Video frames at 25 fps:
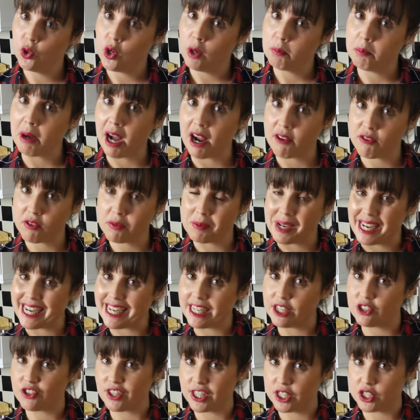Apart from
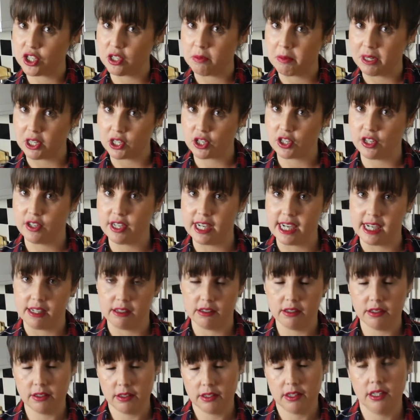eat and drink too much, no
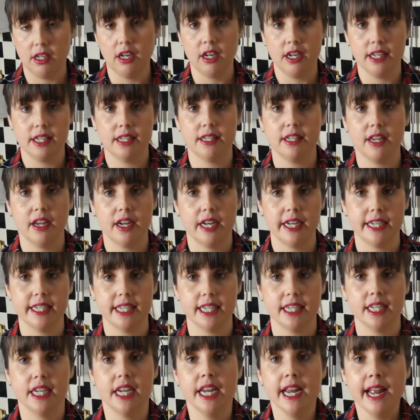doubt. I certainly
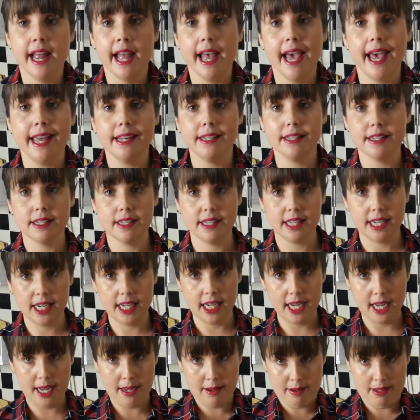did. Hence the
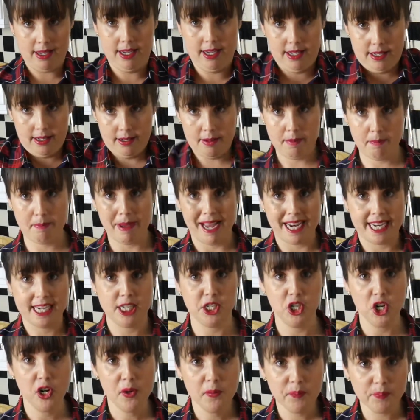baggy
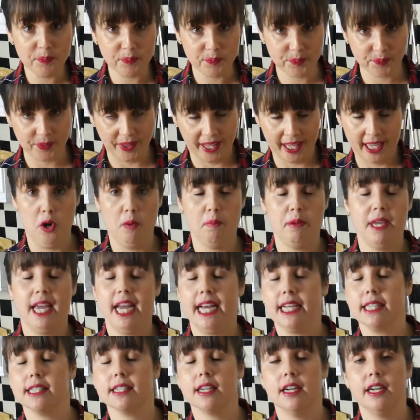top. Oh,
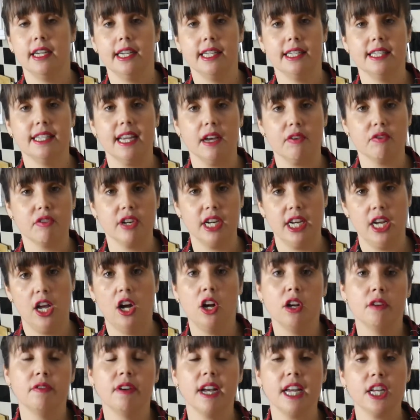yes, I definitely
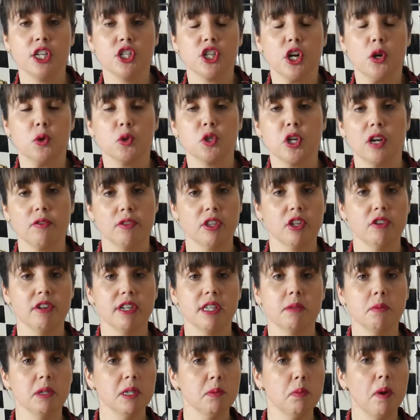overindulged over the
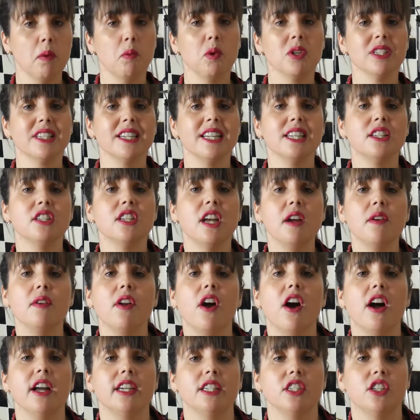Christmas, but wasn't it so
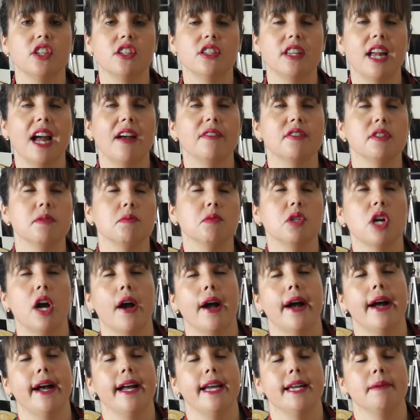nice just to have some
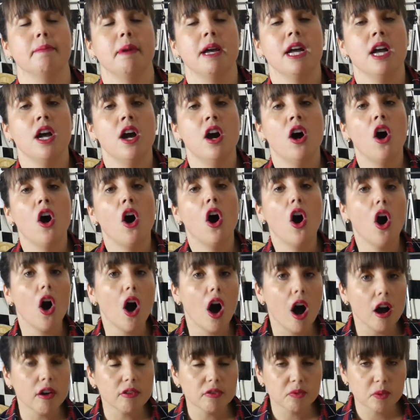time
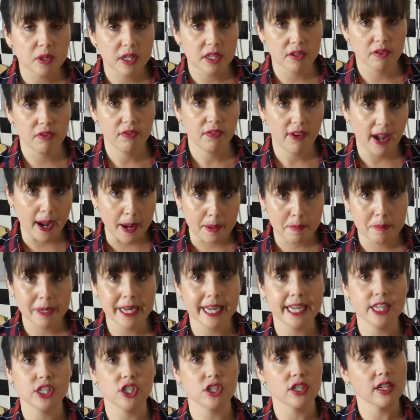off with your
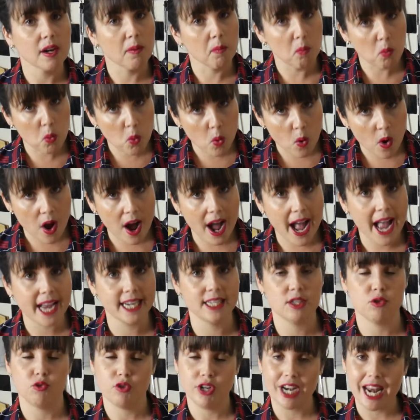family, just
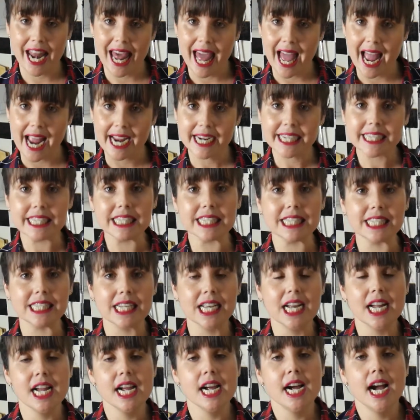unwind, relax?
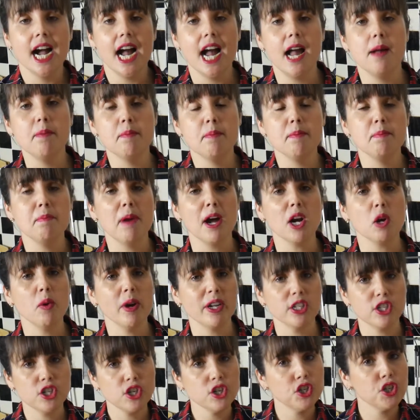My
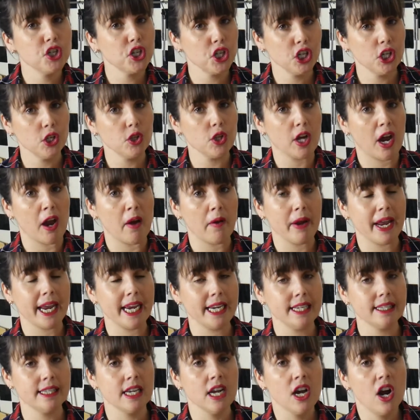question to you though
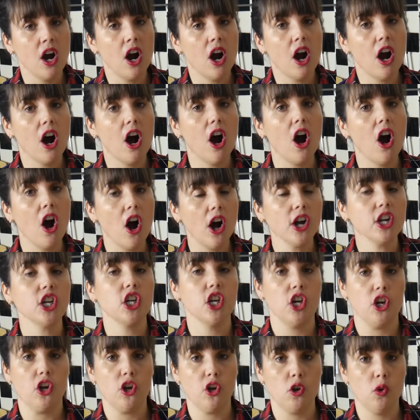is, are
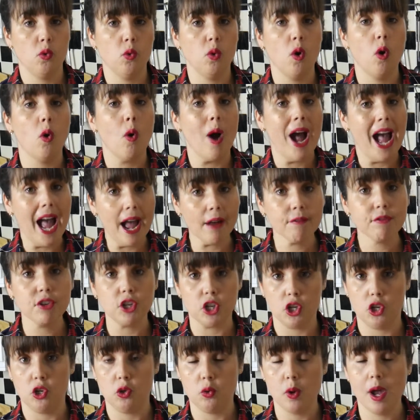you or have
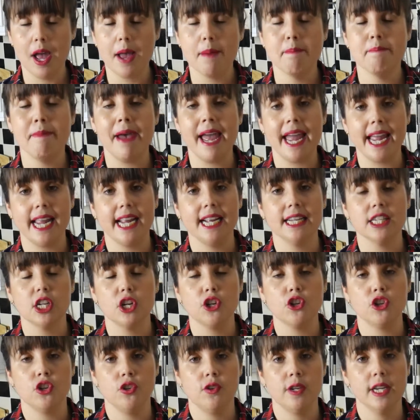you made
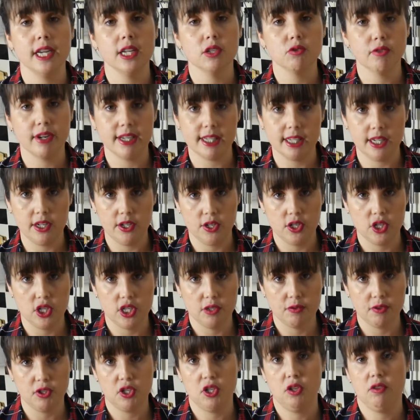New Year's
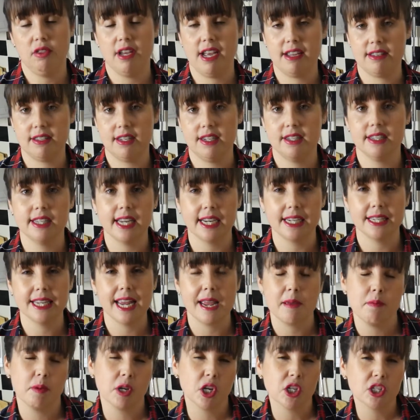resolutions for
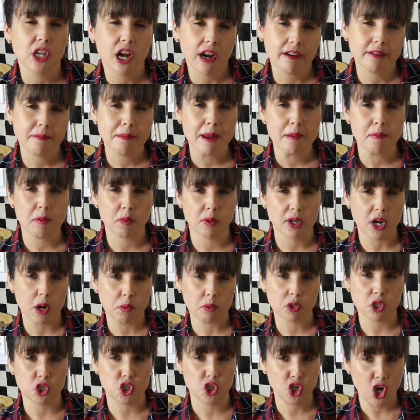2016? Because I remember when I
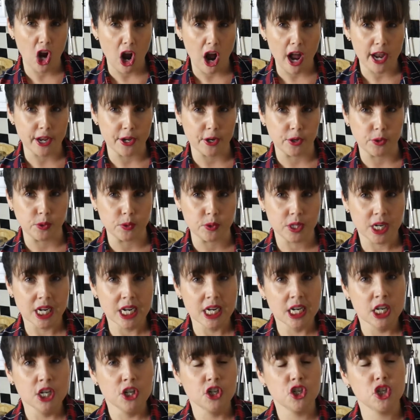was a child,
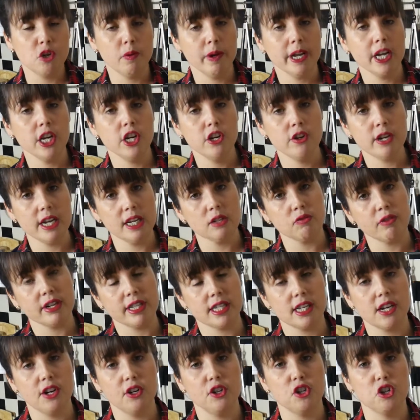doing a New Year's
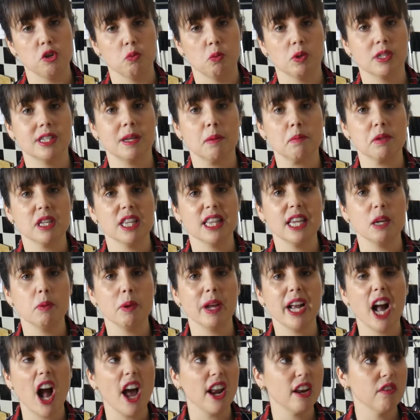resolution was something that we
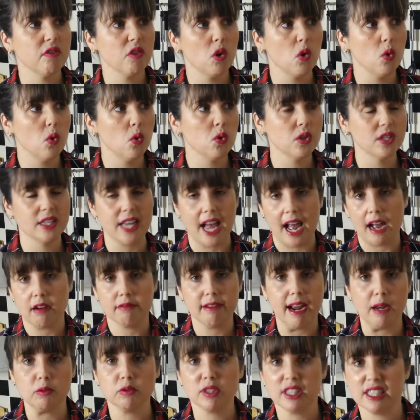kind of all sat
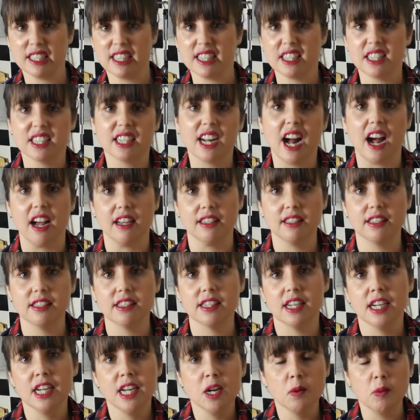around and
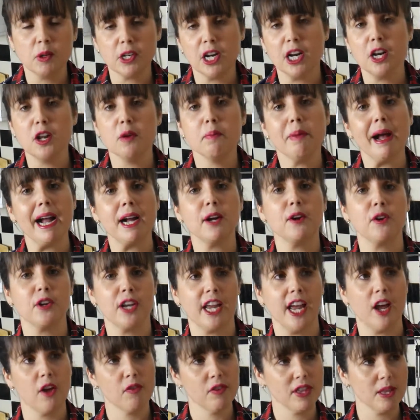discussed. When I look back on
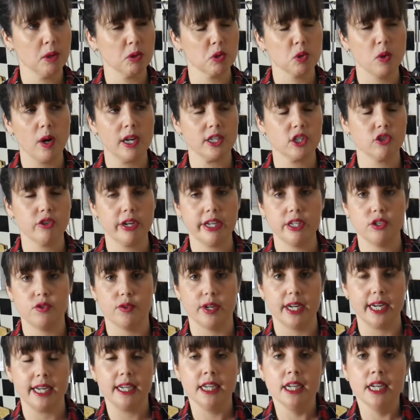it, I think that was quite strange
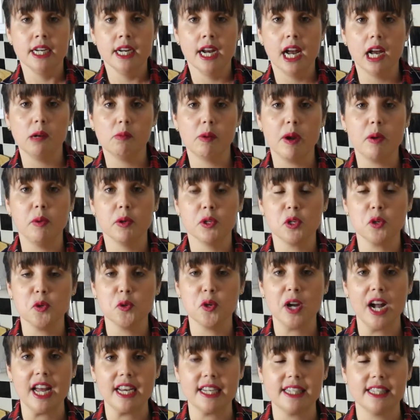really. We would
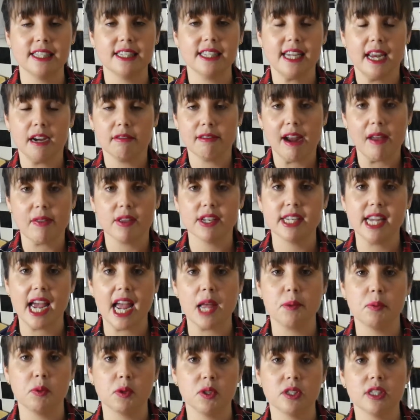all kind of sit around the
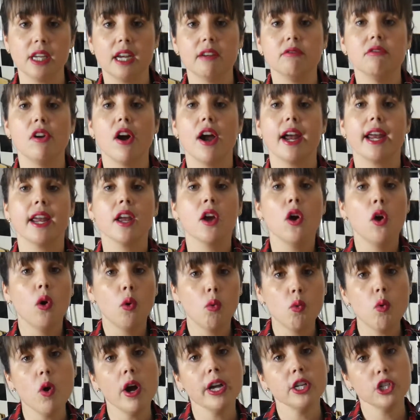table and say, right,
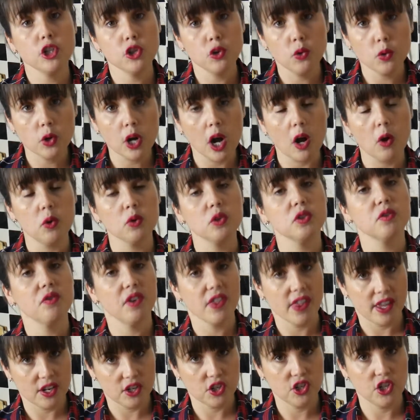what is your goals for
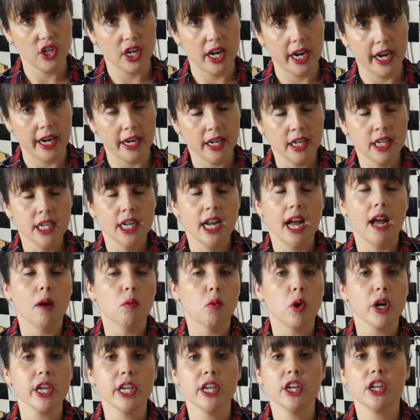this year?
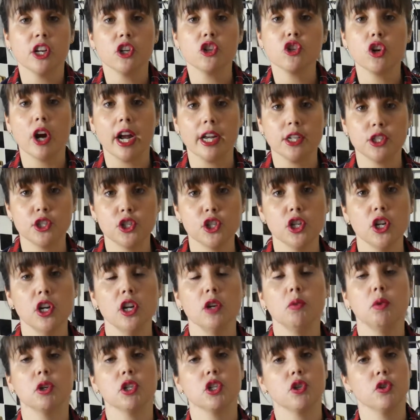And what are you going to try and
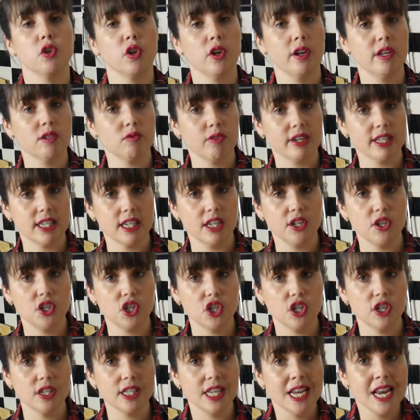do? What's your New Year's
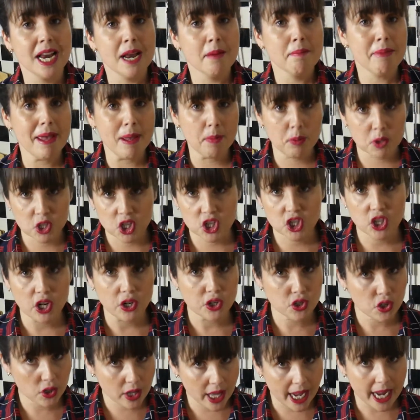resolutions? People just
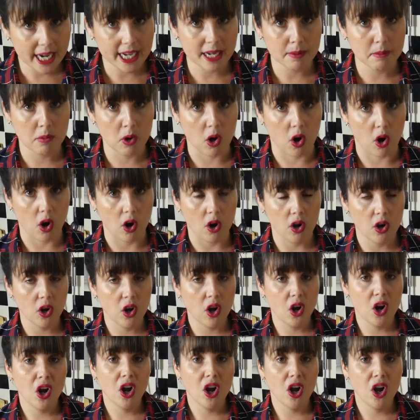don't do that anymore.